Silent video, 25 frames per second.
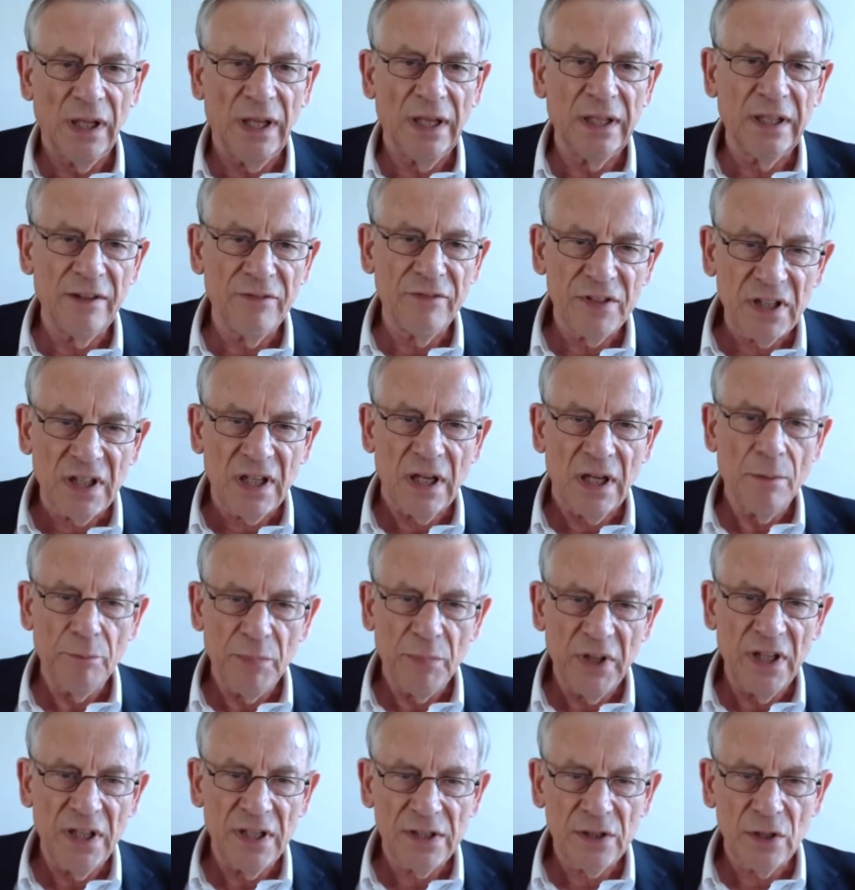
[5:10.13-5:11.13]
and if the
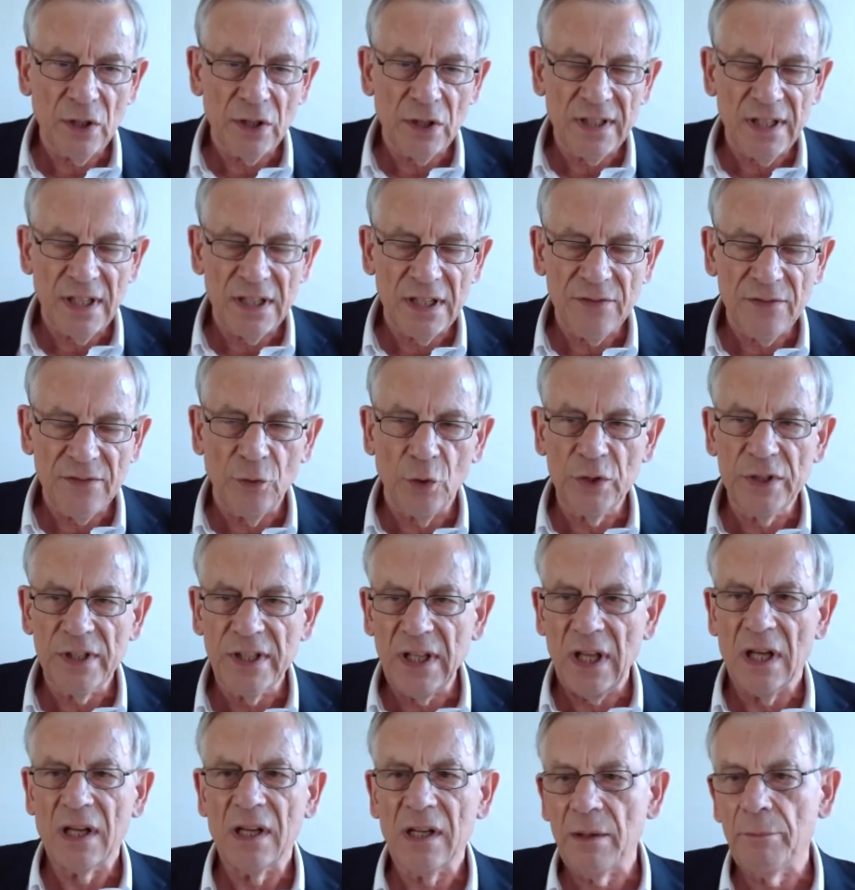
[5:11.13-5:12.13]
company is successful, the
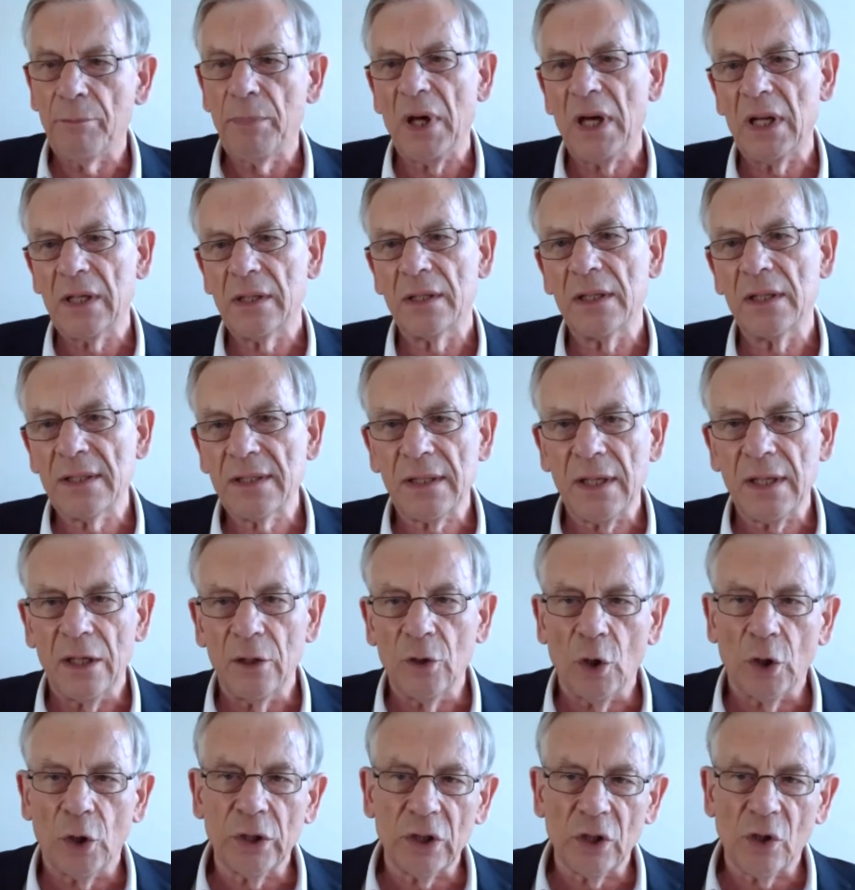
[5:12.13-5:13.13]
younger partners
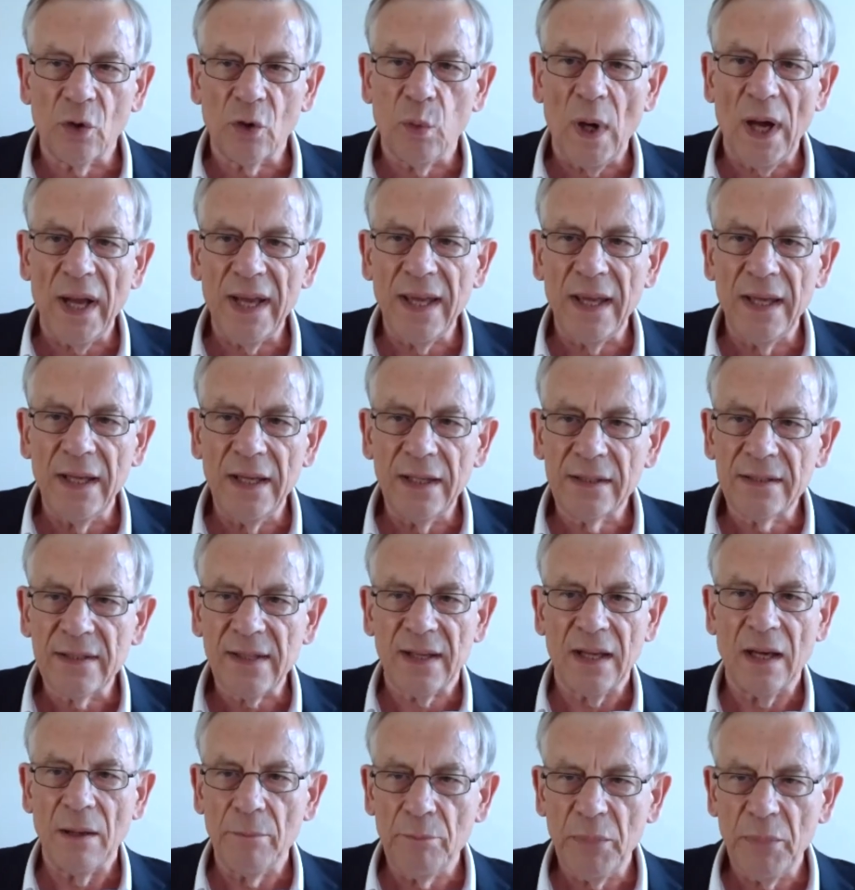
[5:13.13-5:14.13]
cannot acquire it. The
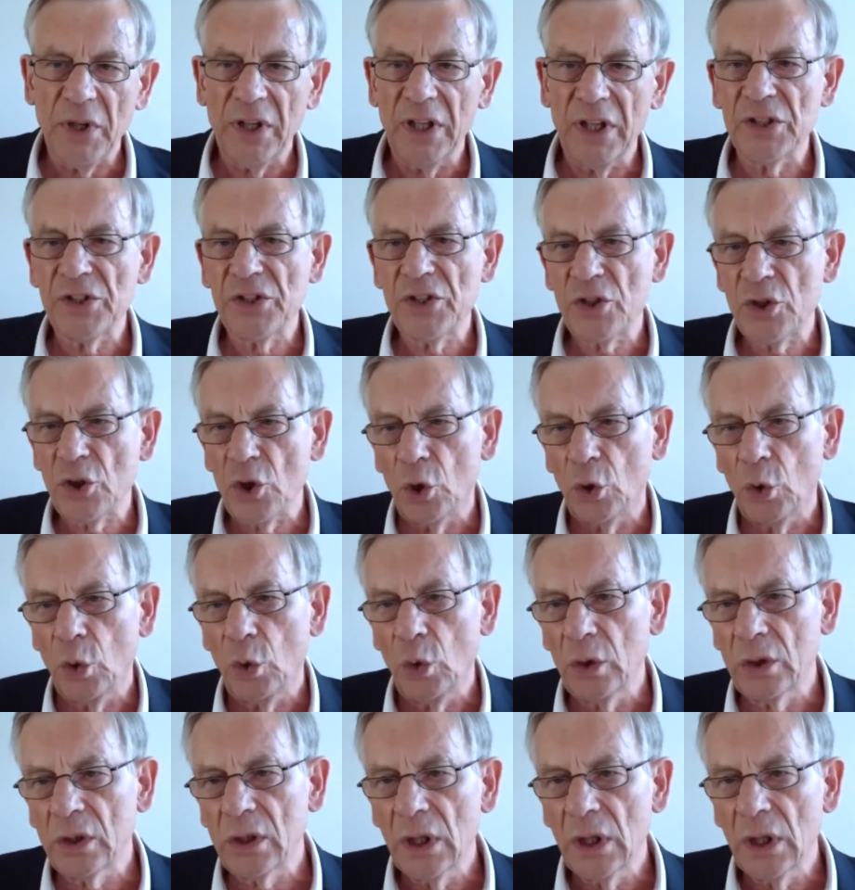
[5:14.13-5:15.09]
company is sold